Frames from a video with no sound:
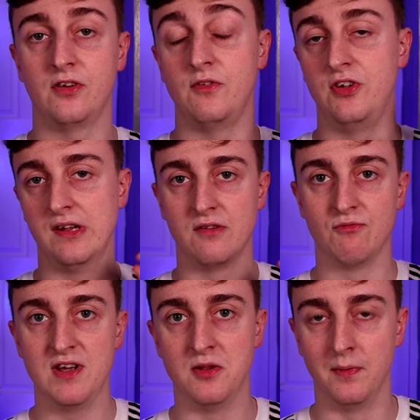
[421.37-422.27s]
Obviously you
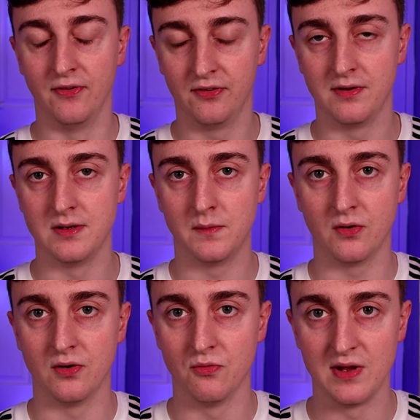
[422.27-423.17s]
can read them on the screen. I'm not
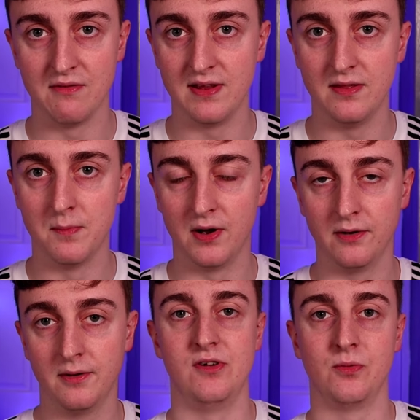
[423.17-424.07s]
going to reread them
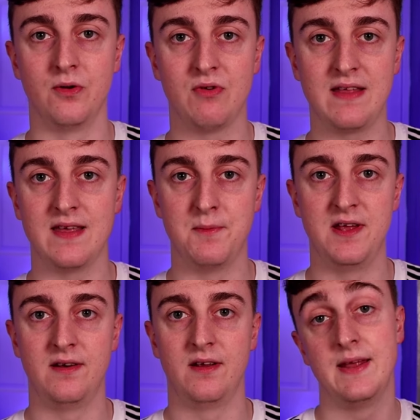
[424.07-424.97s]
out. So you just want to write them
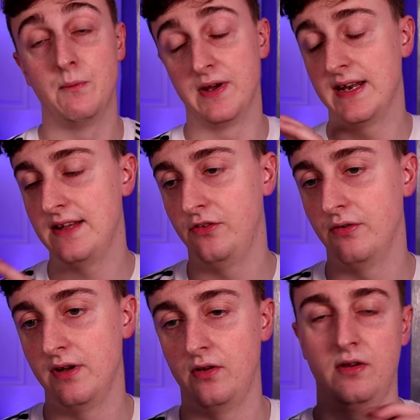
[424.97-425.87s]
in and then we can
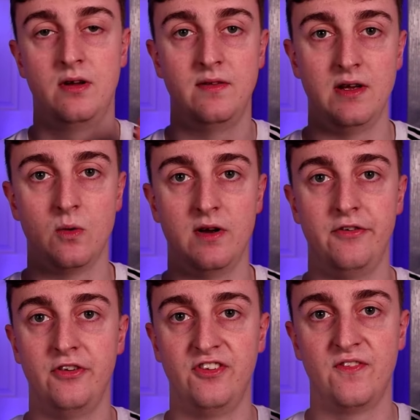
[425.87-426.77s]
enter in the
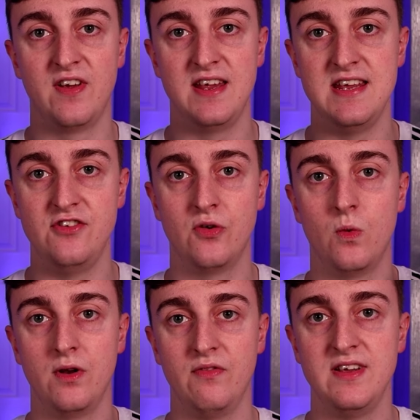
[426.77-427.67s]
equations for each
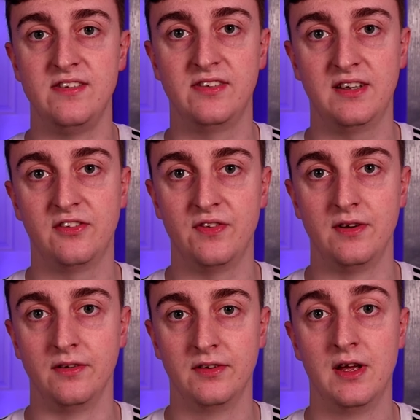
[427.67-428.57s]
one of these six
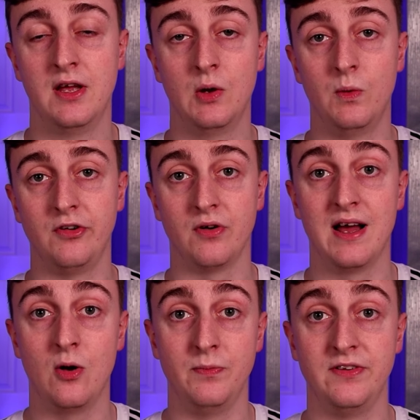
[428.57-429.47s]
things, which will
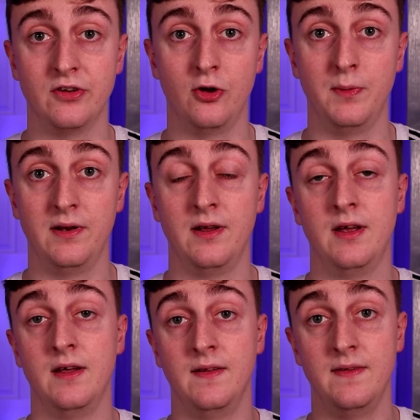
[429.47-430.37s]
help determine
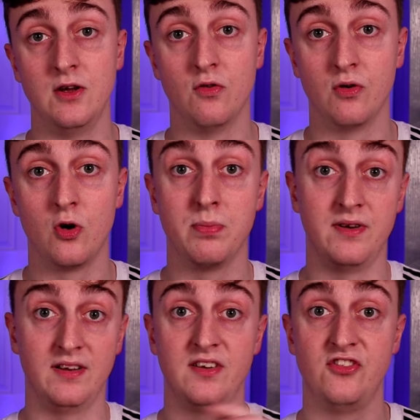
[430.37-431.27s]
the overall
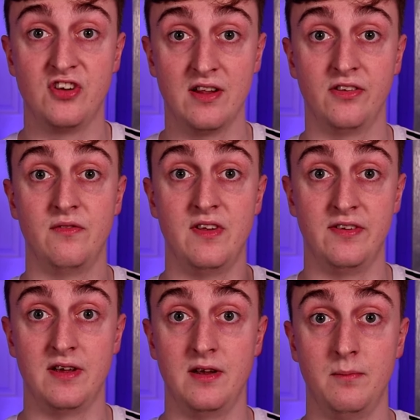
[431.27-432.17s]
predicted chance of this
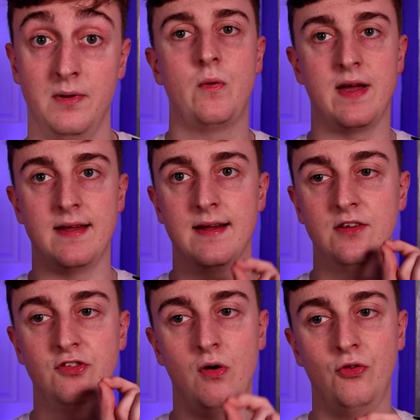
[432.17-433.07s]
game. Okay,
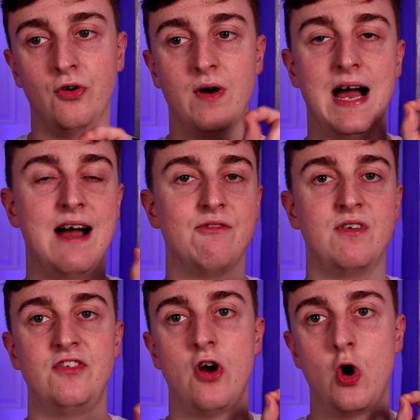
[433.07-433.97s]
total
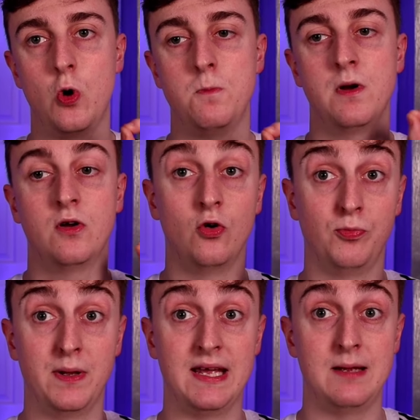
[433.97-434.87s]
average home goals
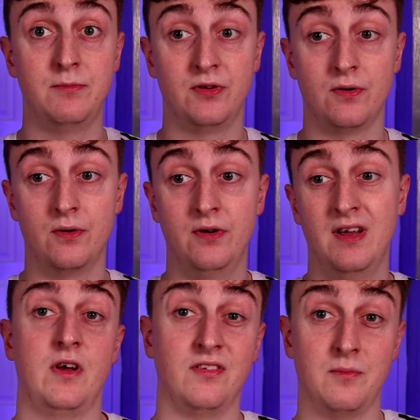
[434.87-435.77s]
per game scored.
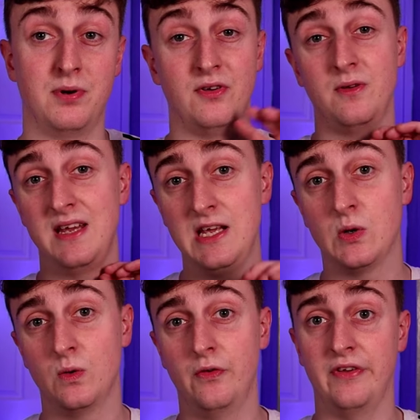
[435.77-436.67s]
We can simply do
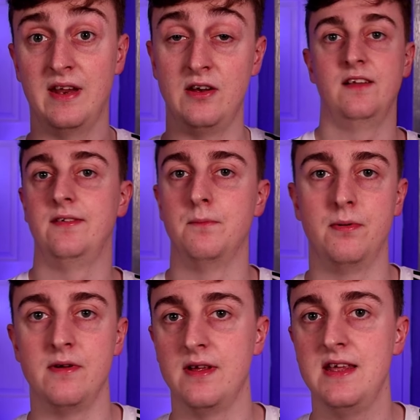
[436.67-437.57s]
equals and then it
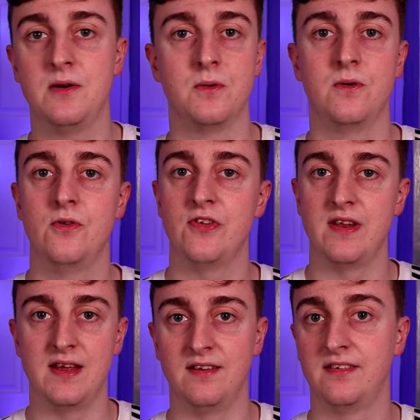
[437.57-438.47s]
simply equals
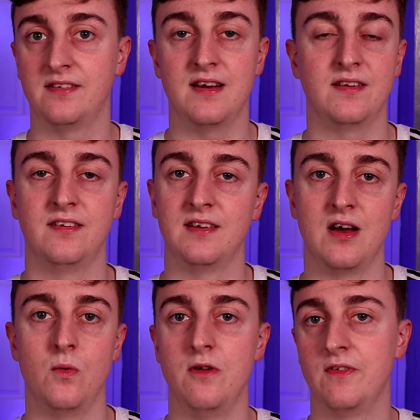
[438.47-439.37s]
and then select the
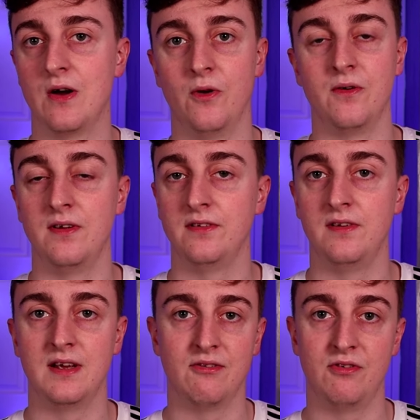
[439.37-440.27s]
cell we have calculated
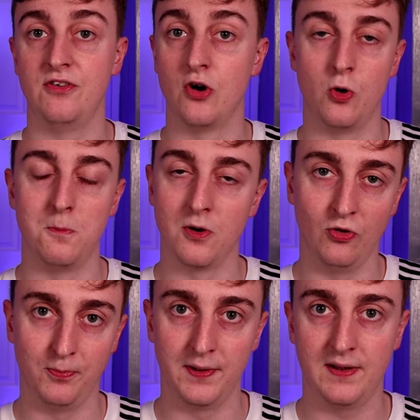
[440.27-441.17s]
the average home
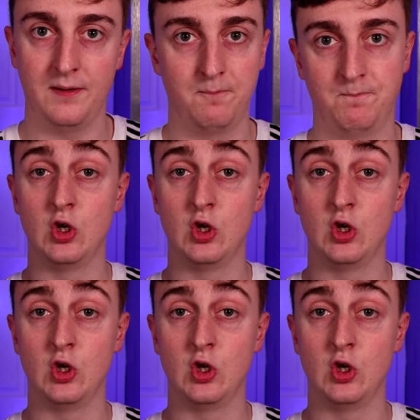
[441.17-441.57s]
goals per game.